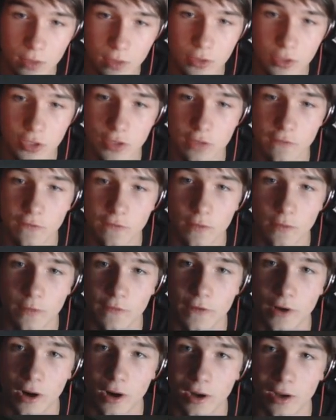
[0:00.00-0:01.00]
just to form a
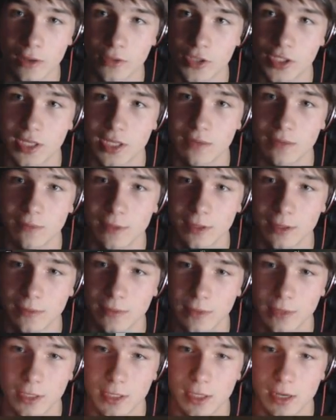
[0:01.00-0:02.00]
very little simple
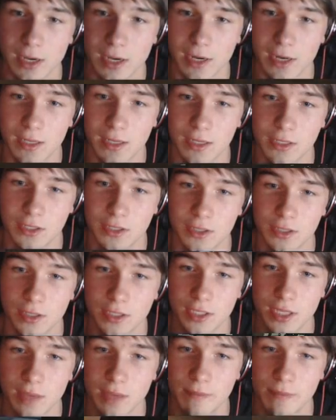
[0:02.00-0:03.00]
design. And as you can
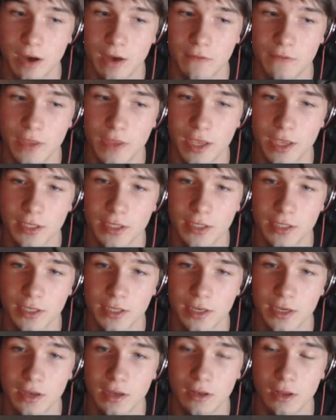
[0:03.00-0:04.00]
see above this,
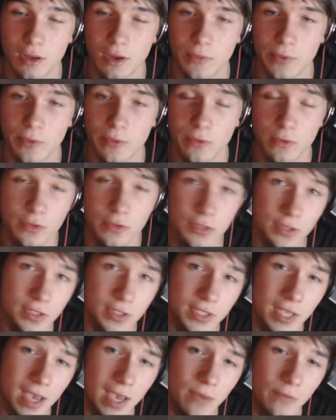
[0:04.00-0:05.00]
like we were also
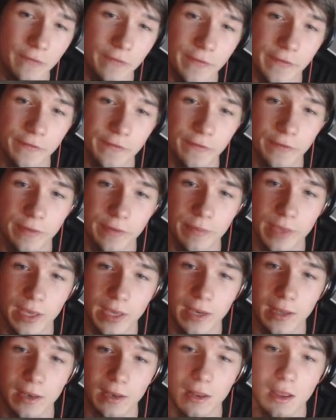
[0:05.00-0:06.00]
saying, with everything
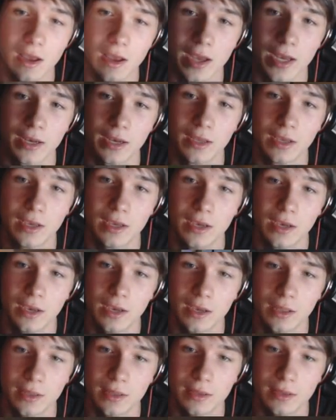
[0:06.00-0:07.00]
being a line,
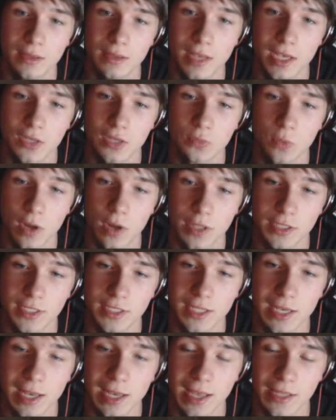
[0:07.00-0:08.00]
there's one
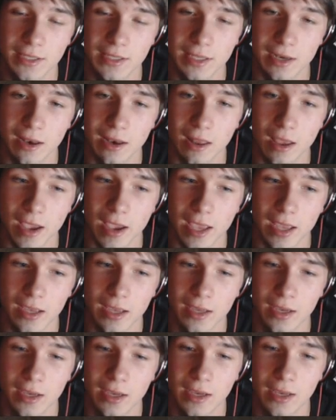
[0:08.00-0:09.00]
sea lantern light.
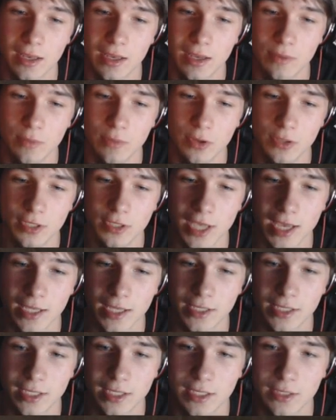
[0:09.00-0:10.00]
Now, in most
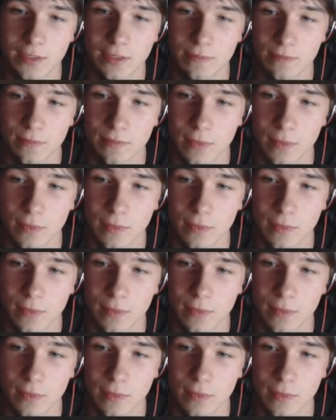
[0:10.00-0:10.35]
cases,